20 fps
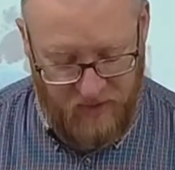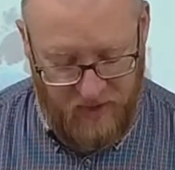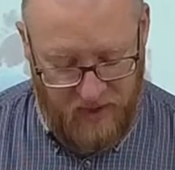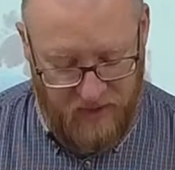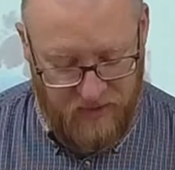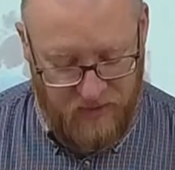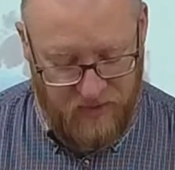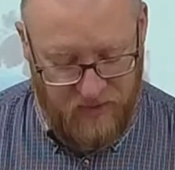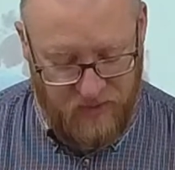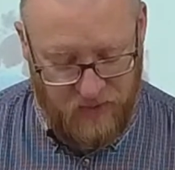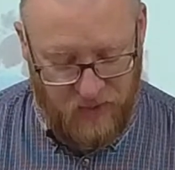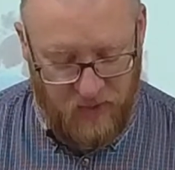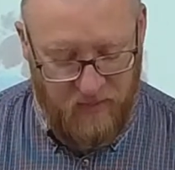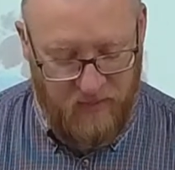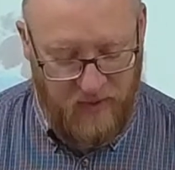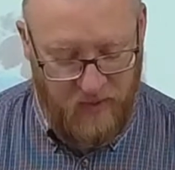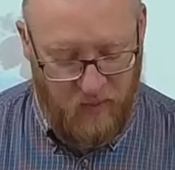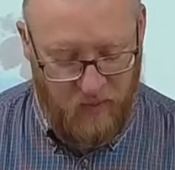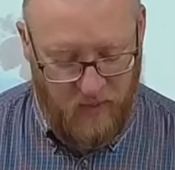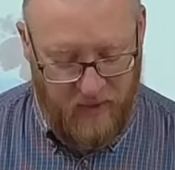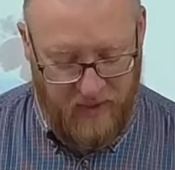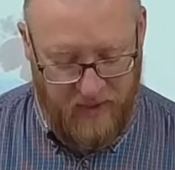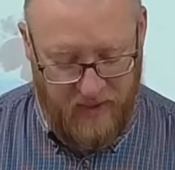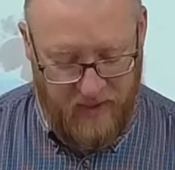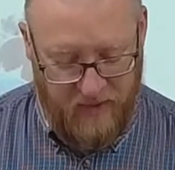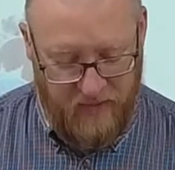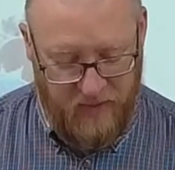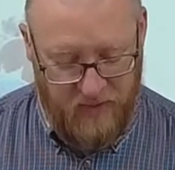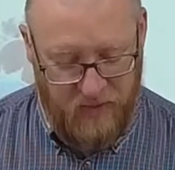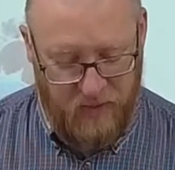to serving one
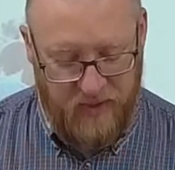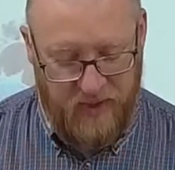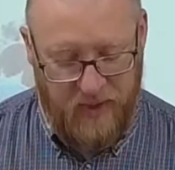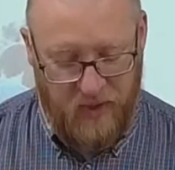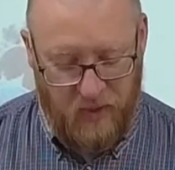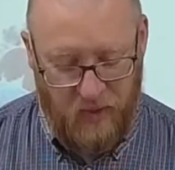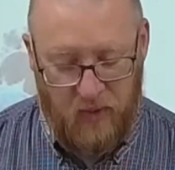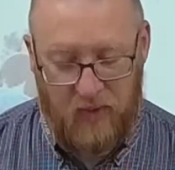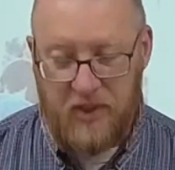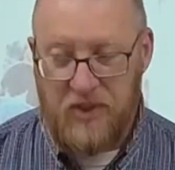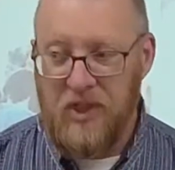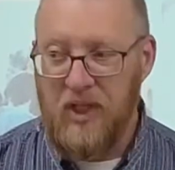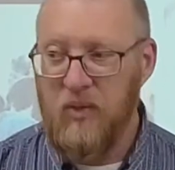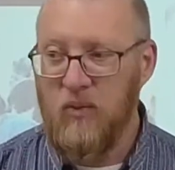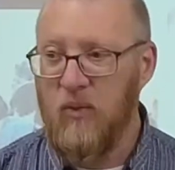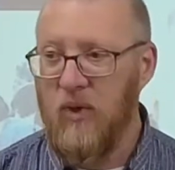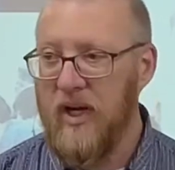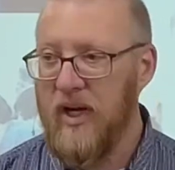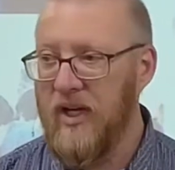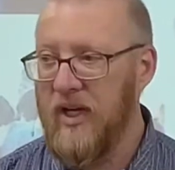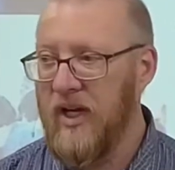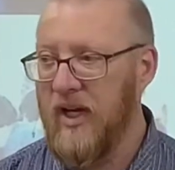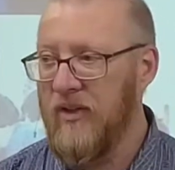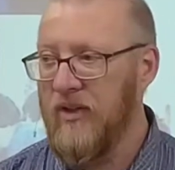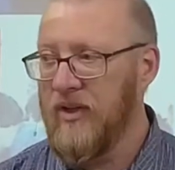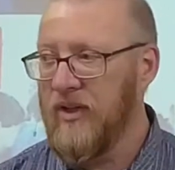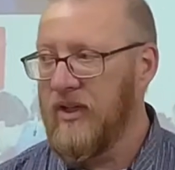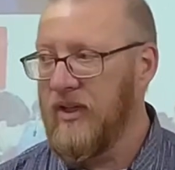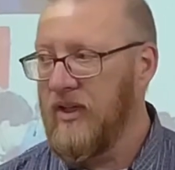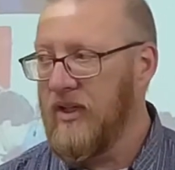another, to encouraging one another,